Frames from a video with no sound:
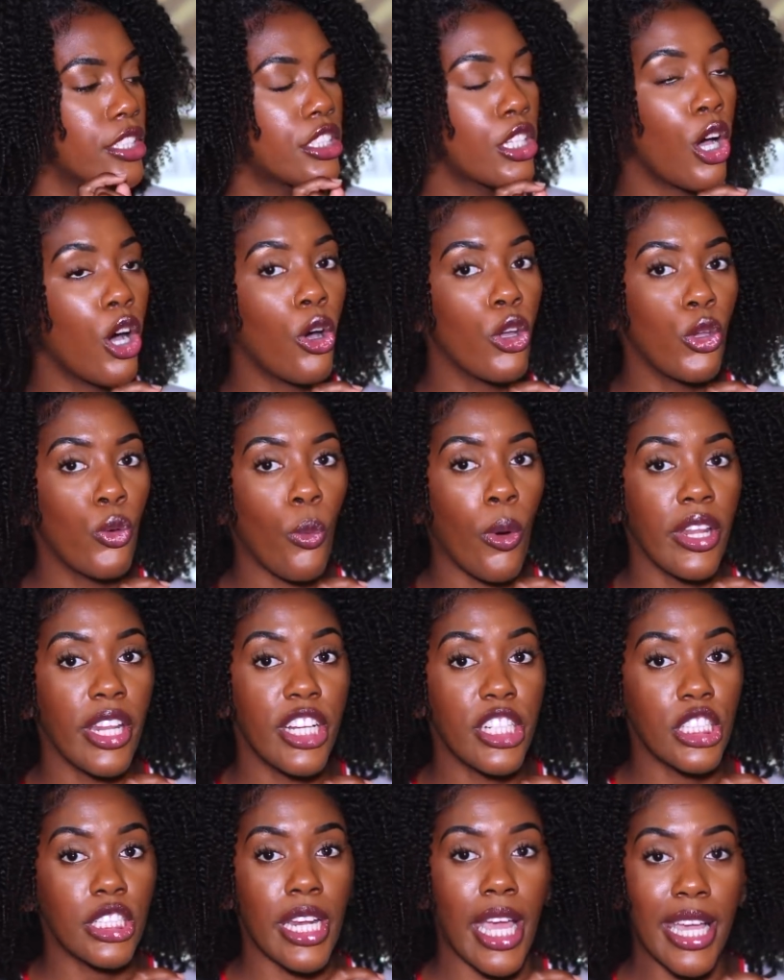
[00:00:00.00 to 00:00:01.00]
So you want
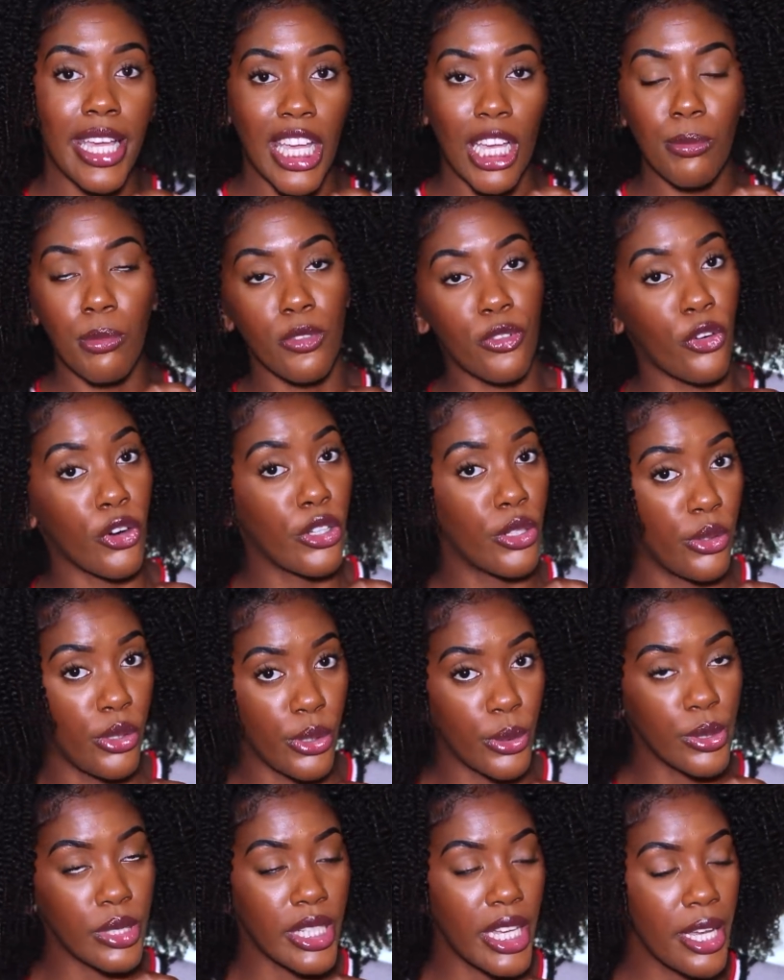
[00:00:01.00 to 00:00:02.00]
to shake it before you
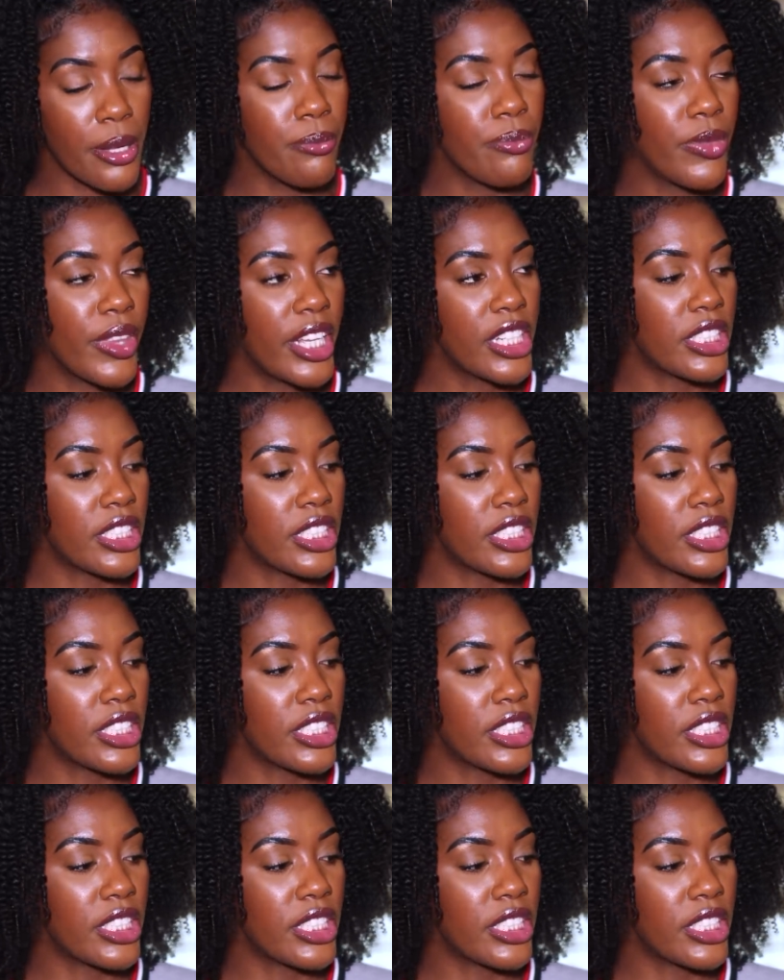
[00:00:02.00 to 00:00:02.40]
use it.